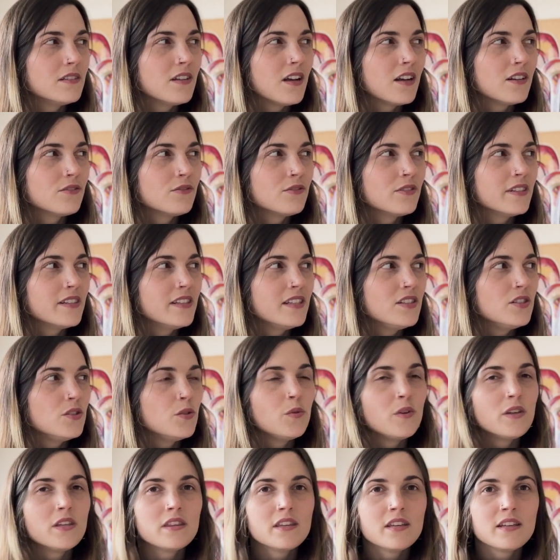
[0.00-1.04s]
not really
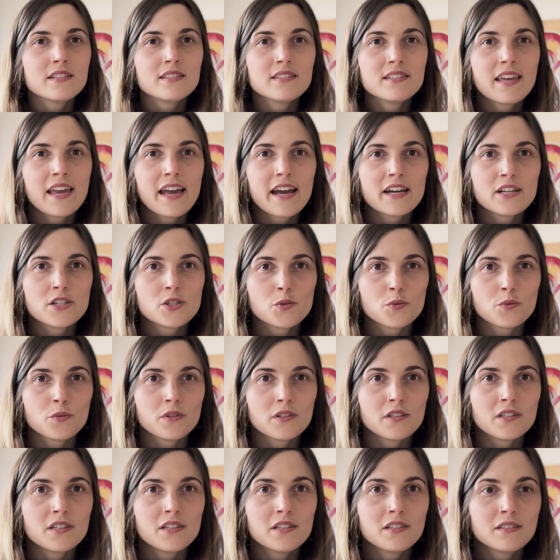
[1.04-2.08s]
doing things
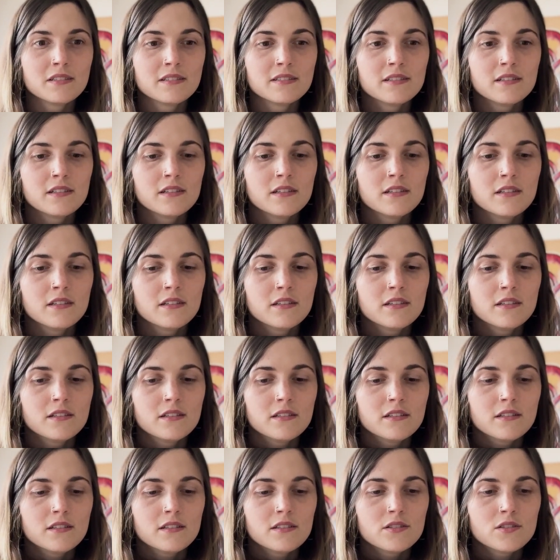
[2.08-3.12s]
casually.
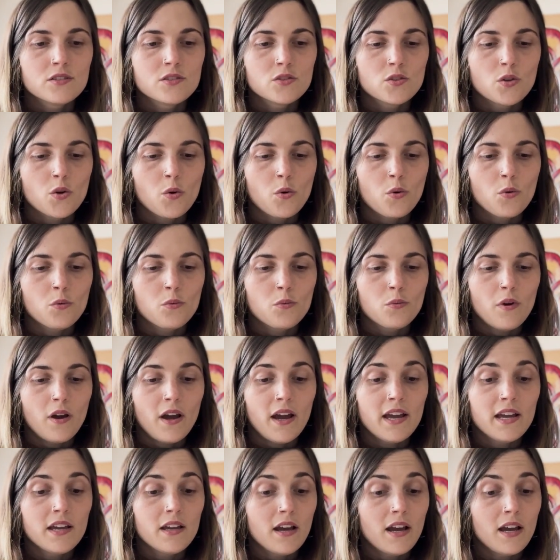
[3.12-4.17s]
So
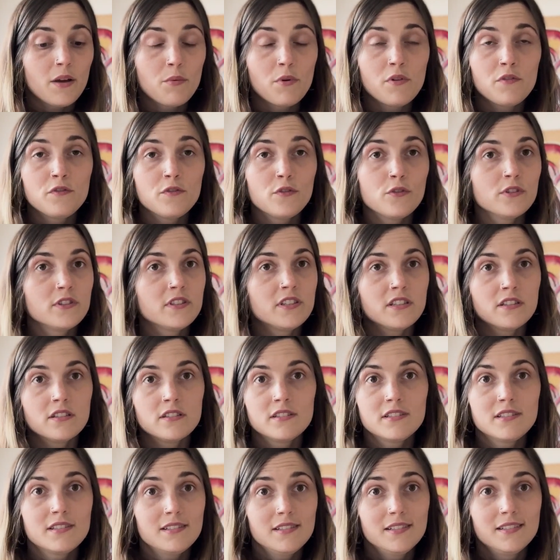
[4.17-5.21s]
I went full
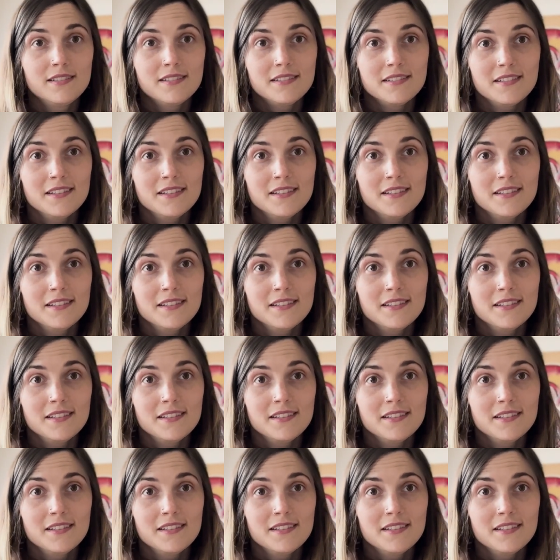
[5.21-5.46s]
tilt.